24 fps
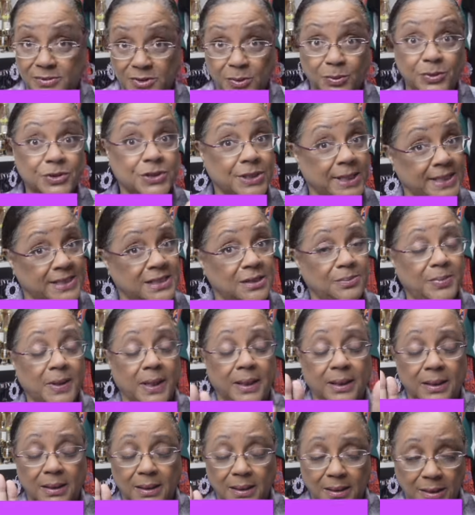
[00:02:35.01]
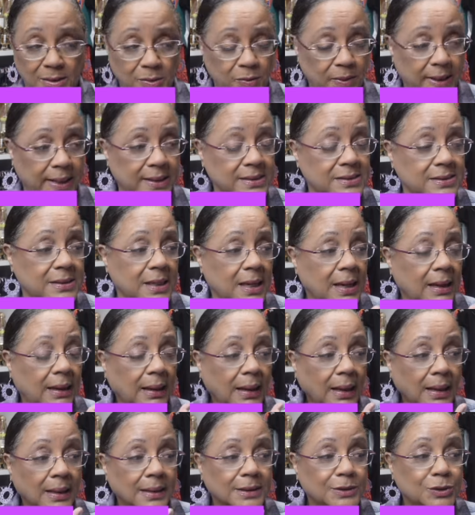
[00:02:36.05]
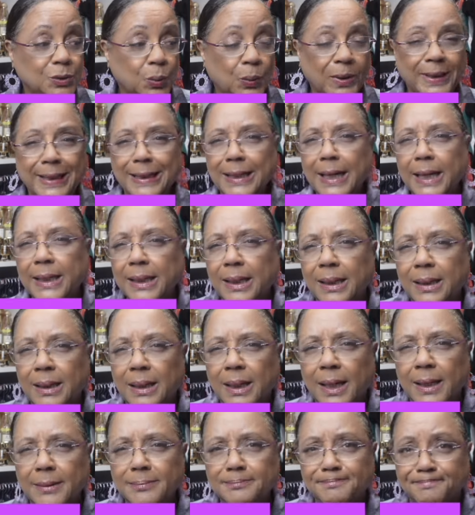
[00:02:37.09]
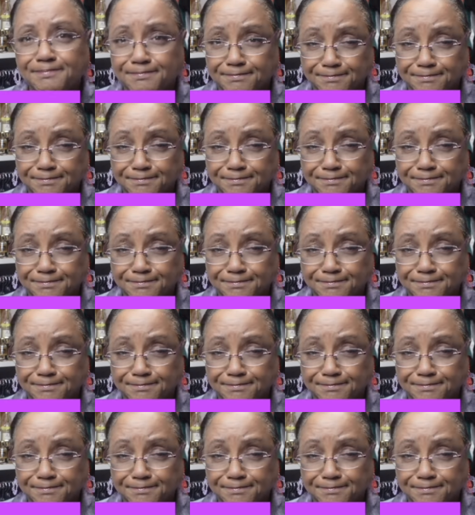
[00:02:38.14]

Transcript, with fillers: So jcpenney US, twenty nine ninety nine.